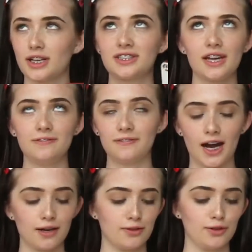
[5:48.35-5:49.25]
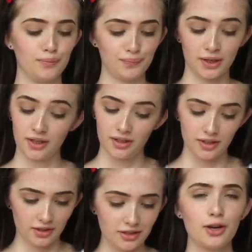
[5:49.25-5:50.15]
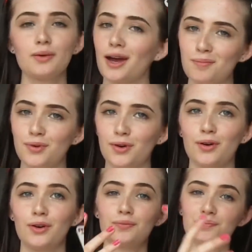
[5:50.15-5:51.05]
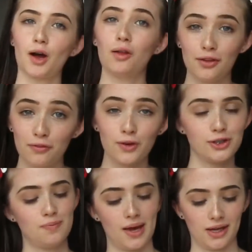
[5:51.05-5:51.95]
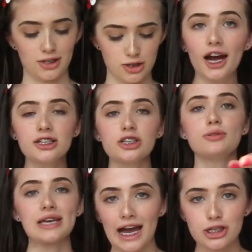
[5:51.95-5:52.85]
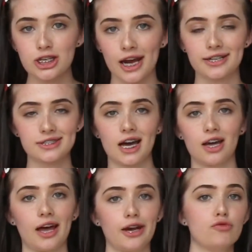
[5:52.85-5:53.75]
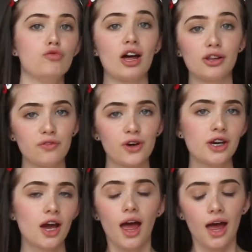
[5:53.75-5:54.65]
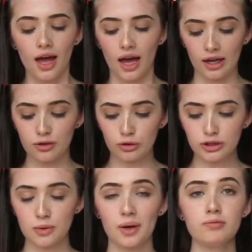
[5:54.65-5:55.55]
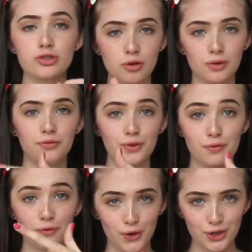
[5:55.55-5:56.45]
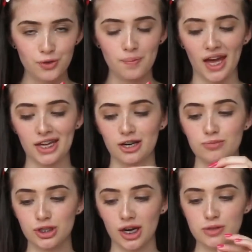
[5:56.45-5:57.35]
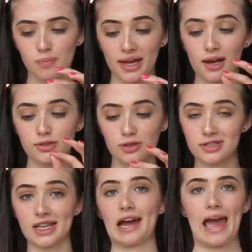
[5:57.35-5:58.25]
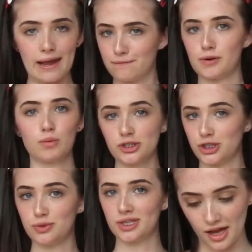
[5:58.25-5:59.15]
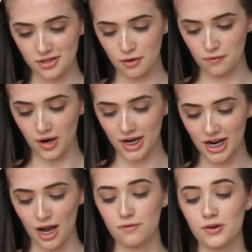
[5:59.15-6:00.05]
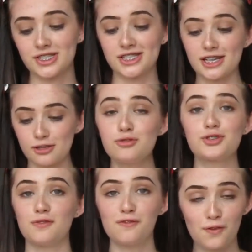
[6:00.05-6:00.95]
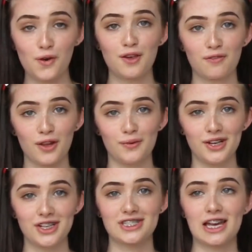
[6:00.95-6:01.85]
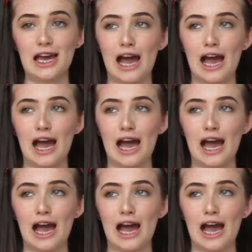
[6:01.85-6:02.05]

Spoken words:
I say viral, you know, get more on the For You page. I'm trying to use hashtags that are like relevant. And also when I'm scrolling through the For You page, I'm trying to pick out songs that everyone's using. As of right now, I've got 640 followers.